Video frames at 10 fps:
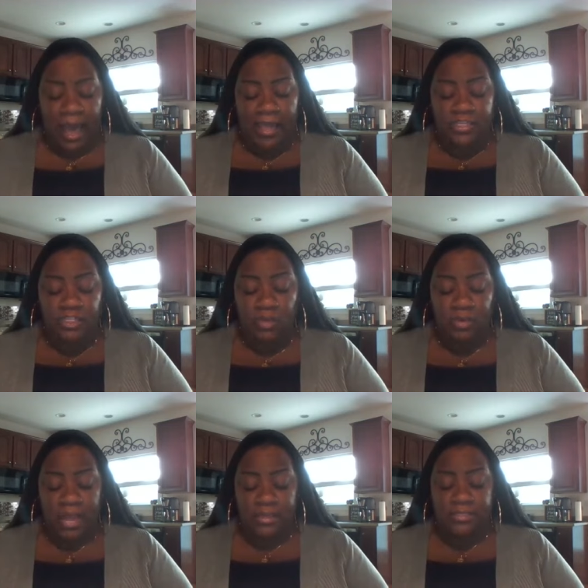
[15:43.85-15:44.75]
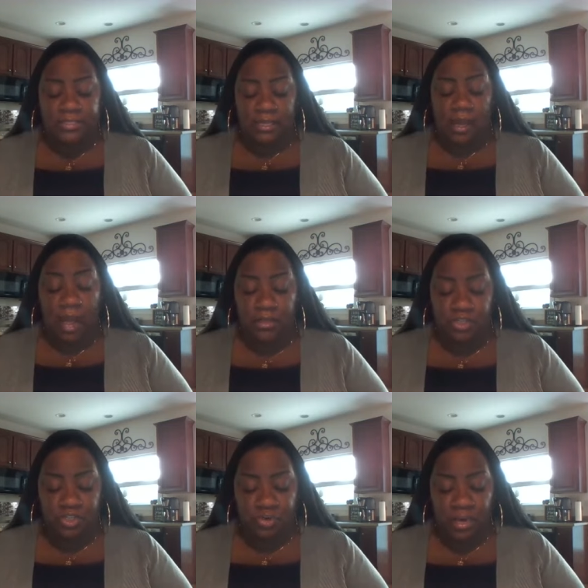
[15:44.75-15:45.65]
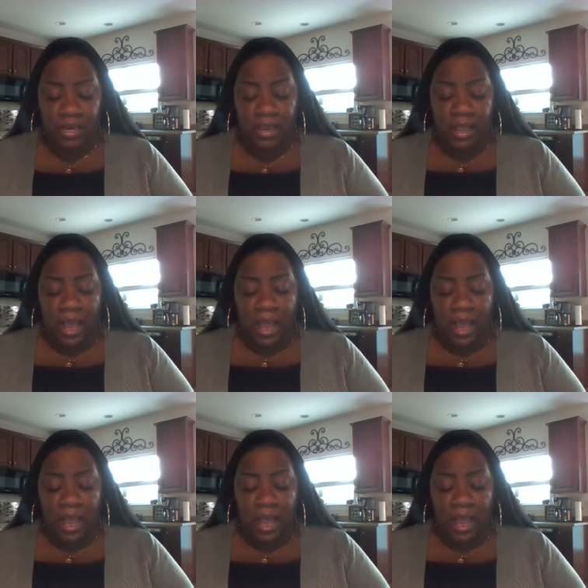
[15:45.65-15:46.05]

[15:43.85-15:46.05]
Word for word: I do not see country.